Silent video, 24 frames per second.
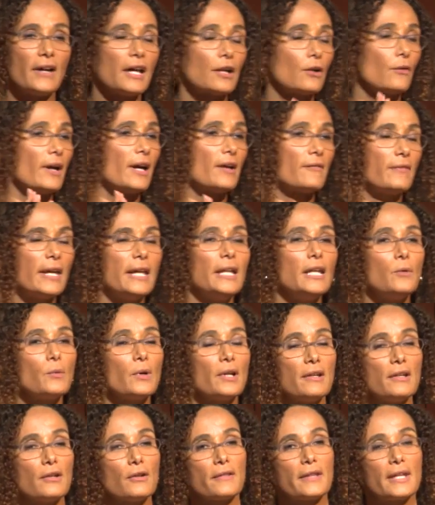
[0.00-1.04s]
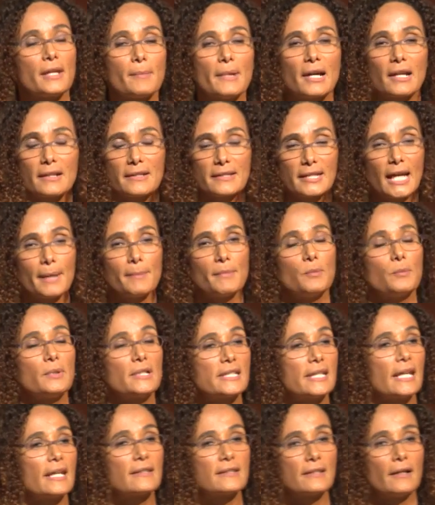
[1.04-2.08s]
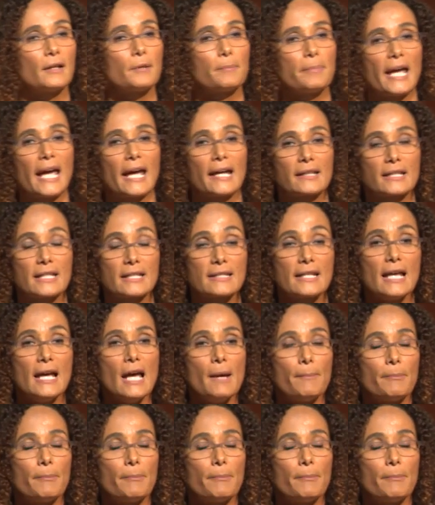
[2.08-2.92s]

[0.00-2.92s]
I don't have anywhere near the amount of time it would take to unpack this,